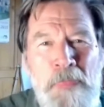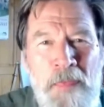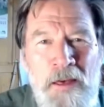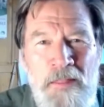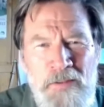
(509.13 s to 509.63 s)

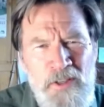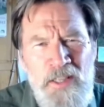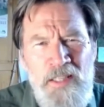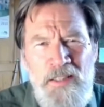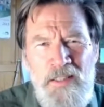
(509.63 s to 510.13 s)
And they've done
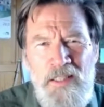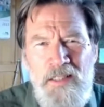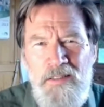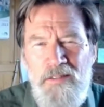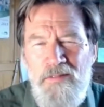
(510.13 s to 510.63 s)
it
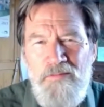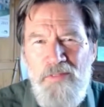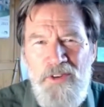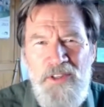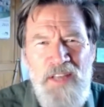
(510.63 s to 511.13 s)
in
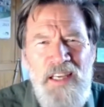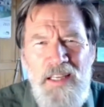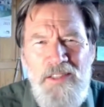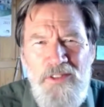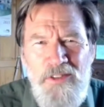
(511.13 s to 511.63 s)
3
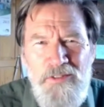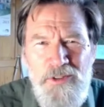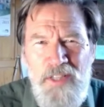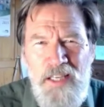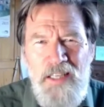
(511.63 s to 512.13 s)
decades,
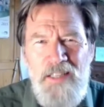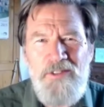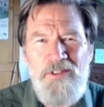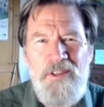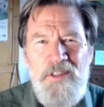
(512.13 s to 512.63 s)
4
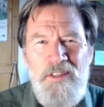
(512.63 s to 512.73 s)
decades,